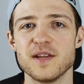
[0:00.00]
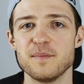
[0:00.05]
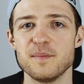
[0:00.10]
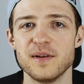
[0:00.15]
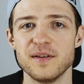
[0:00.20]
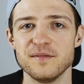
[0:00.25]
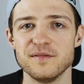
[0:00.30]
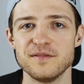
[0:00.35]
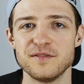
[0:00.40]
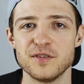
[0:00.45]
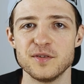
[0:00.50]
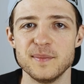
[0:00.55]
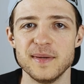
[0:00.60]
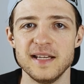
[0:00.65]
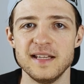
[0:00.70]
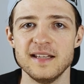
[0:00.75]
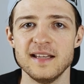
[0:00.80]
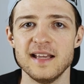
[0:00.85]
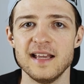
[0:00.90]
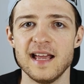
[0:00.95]
up button for
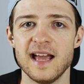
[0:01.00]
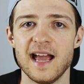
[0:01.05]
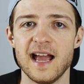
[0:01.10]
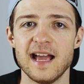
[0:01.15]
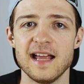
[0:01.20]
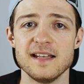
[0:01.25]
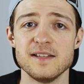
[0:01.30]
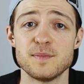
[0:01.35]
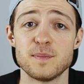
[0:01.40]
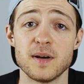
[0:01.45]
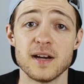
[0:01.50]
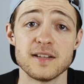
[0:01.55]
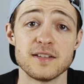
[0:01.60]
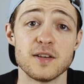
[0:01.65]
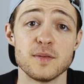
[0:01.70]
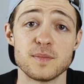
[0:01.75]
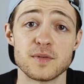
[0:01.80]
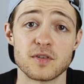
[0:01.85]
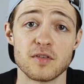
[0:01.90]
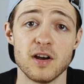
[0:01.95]
me and press
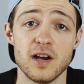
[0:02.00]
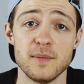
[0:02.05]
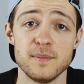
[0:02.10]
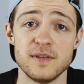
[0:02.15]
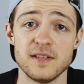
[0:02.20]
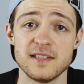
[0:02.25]
subscribe